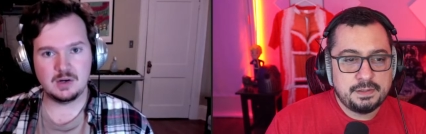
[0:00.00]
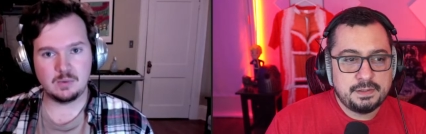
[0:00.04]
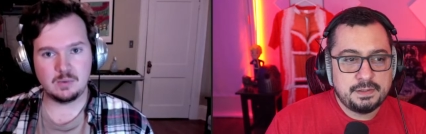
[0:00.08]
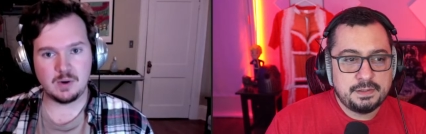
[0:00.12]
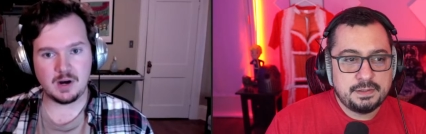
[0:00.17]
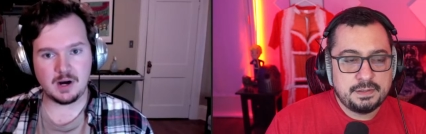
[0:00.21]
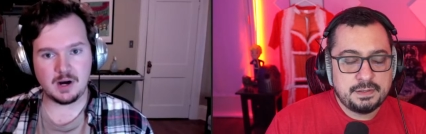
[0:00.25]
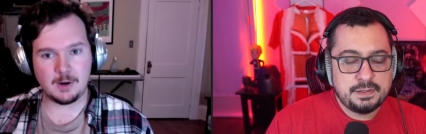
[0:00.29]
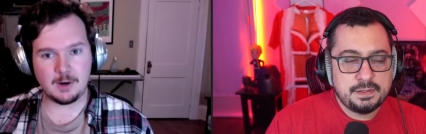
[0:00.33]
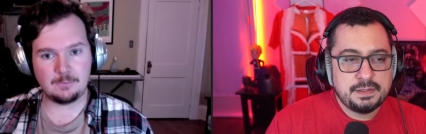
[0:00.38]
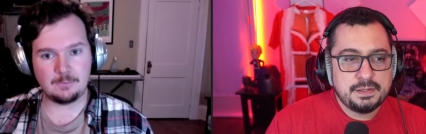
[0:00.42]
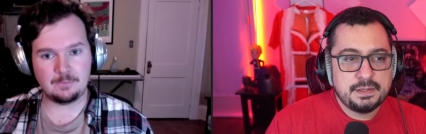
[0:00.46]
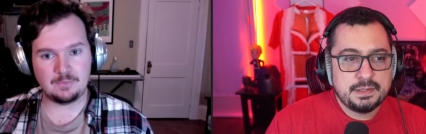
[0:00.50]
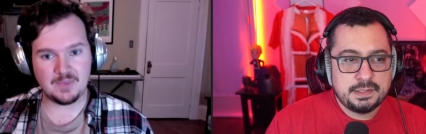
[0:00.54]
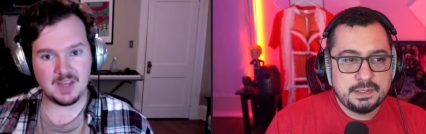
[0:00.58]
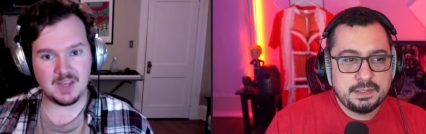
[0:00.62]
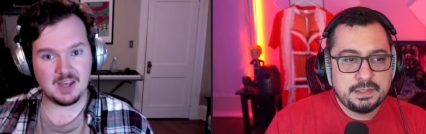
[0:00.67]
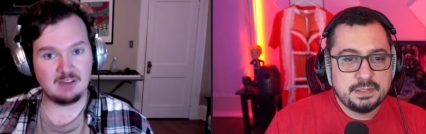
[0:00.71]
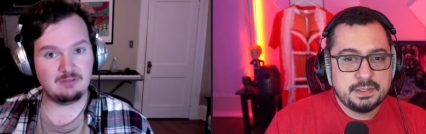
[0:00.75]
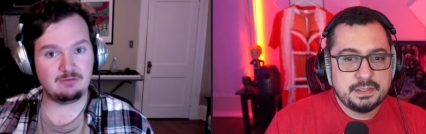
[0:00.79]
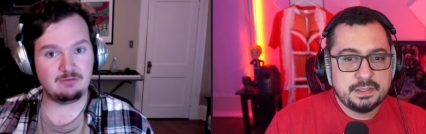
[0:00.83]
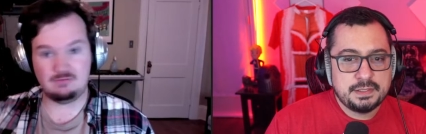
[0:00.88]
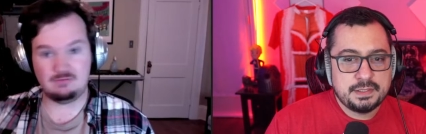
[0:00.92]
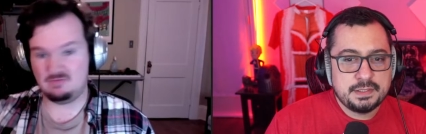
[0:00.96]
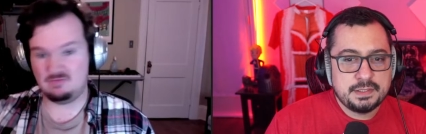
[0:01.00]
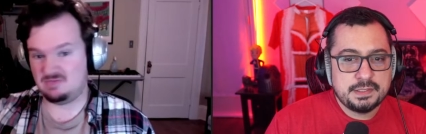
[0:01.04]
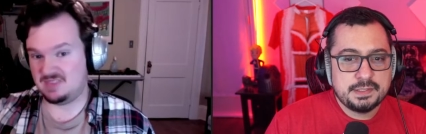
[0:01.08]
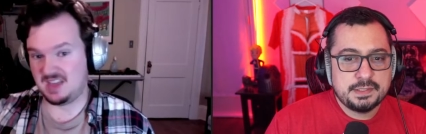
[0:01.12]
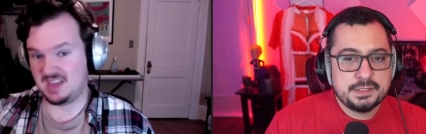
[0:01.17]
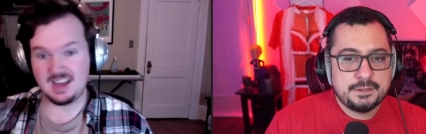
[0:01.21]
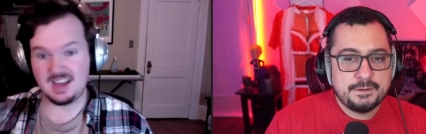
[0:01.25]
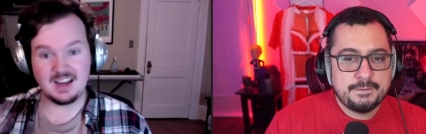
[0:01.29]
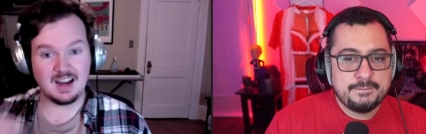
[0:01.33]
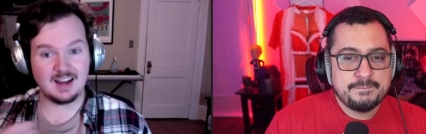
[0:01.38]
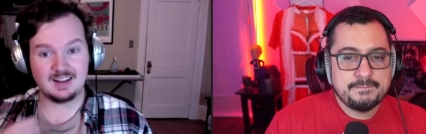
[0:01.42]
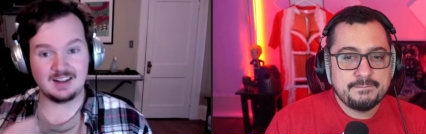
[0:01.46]
Speaker 1: where if
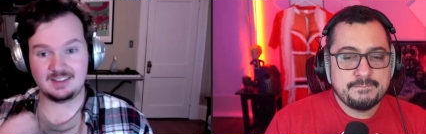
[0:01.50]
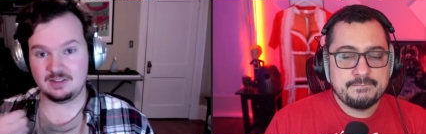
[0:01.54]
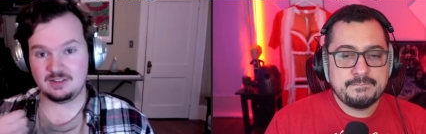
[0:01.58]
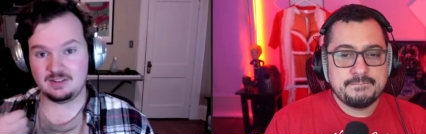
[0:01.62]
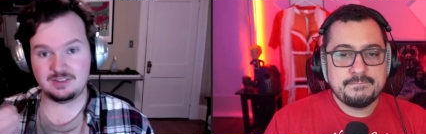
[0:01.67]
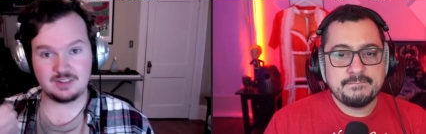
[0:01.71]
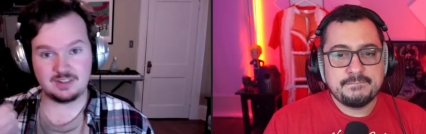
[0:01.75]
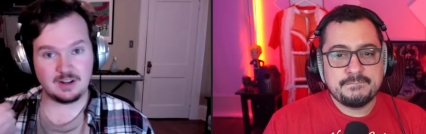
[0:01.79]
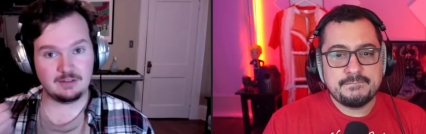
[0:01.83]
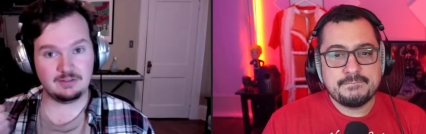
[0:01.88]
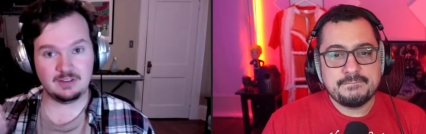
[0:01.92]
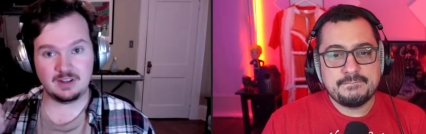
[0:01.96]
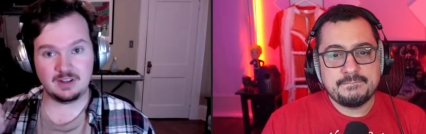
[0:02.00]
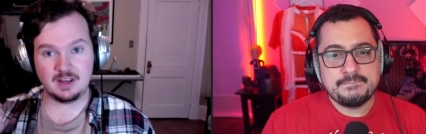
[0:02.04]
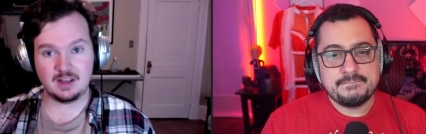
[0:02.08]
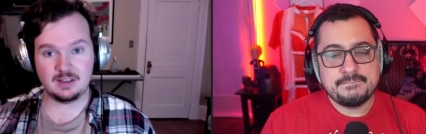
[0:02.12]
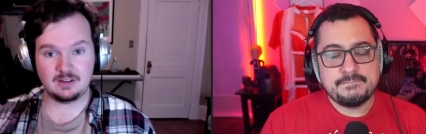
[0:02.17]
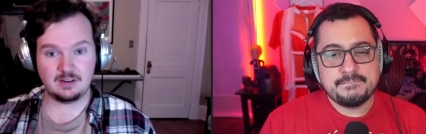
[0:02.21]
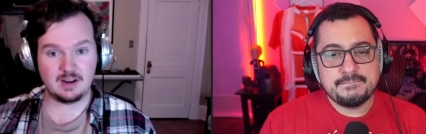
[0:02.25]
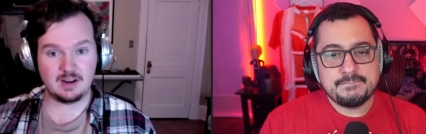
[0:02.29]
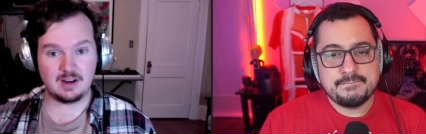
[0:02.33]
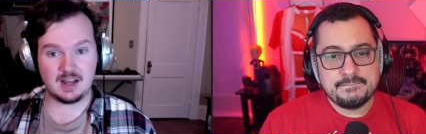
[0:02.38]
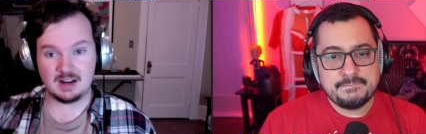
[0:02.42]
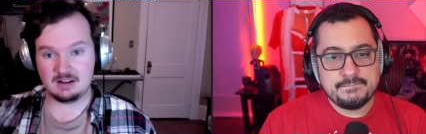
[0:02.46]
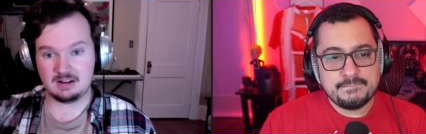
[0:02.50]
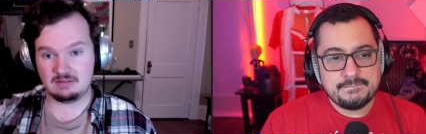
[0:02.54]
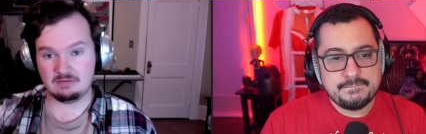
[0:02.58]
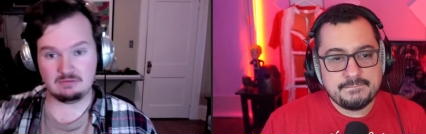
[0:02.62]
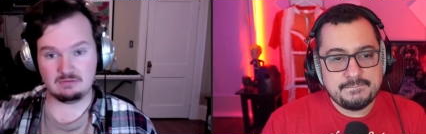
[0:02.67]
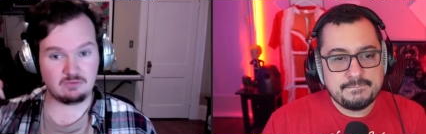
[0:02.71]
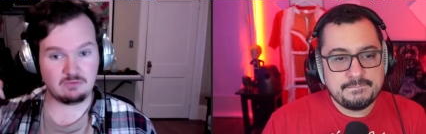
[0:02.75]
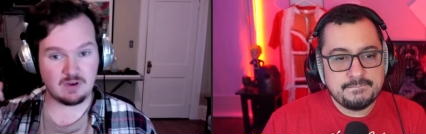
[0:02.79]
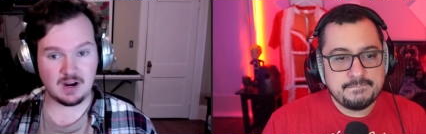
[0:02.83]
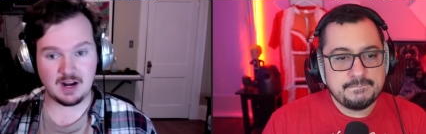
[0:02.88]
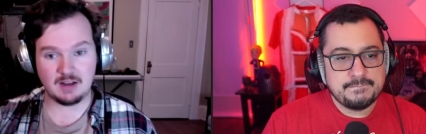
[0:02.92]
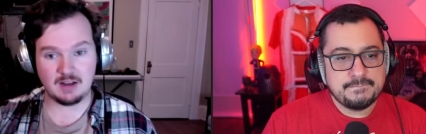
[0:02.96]
they got their stuff together and
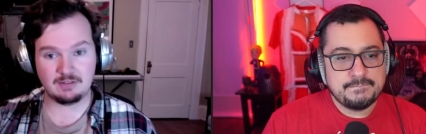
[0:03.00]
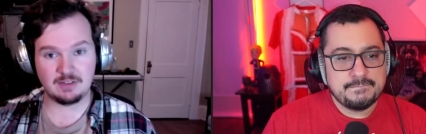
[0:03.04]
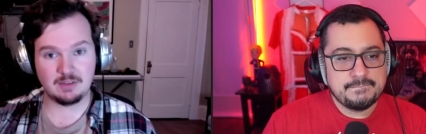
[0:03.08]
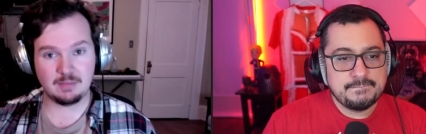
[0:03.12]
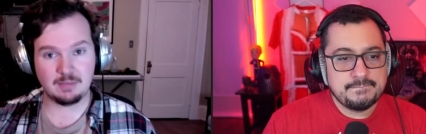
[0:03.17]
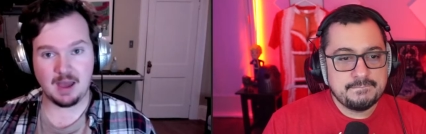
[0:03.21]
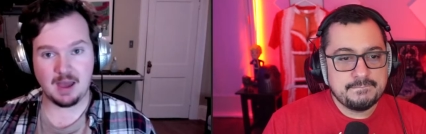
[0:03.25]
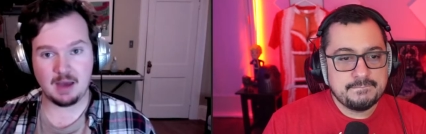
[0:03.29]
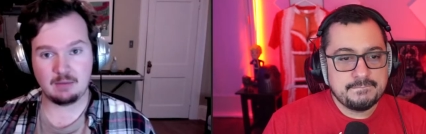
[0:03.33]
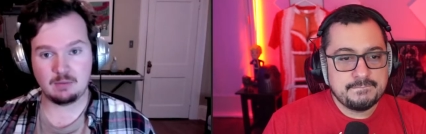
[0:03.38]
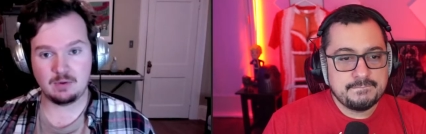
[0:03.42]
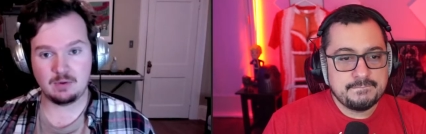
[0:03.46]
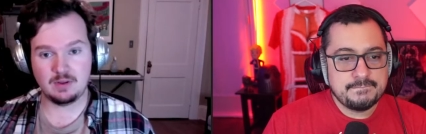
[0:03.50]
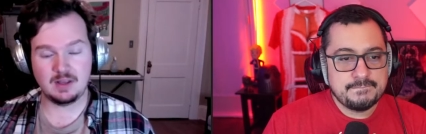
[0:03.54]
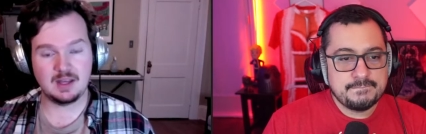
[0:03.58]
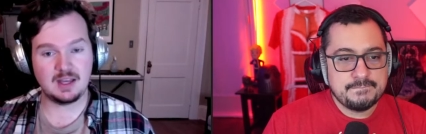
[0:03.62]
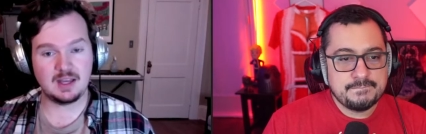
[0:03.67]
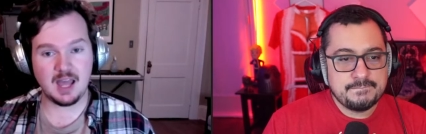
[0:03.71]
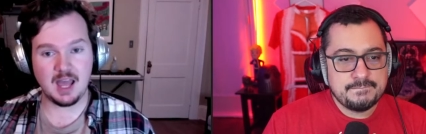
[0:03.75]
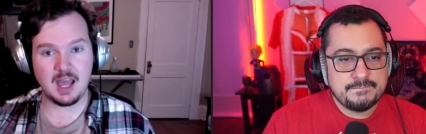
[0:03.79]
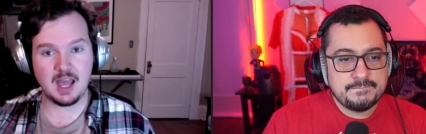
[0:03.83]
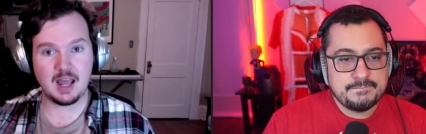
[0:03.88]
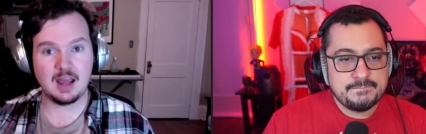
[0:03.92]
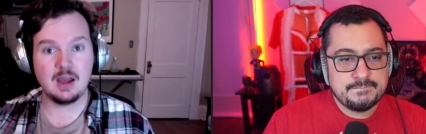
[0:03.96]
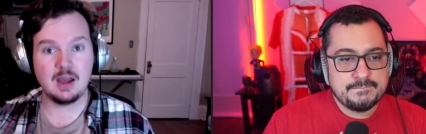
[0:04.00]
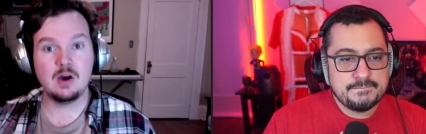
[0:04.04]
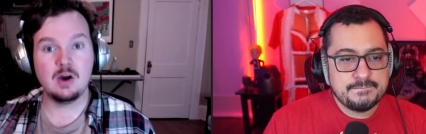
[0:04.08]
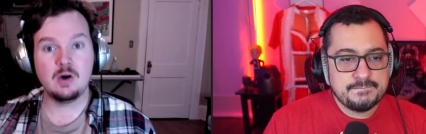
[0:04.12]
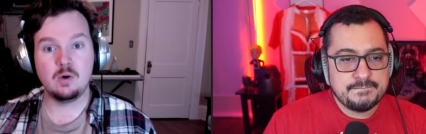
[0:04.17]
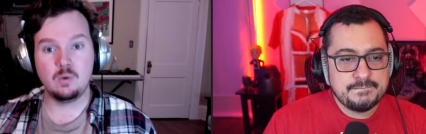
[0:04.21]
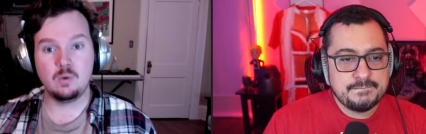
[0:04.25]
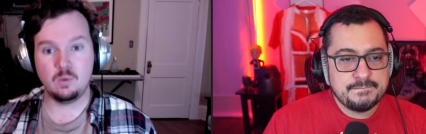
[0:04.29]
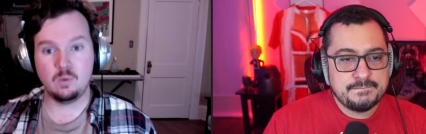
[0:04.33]
right off the bat we're like, hey,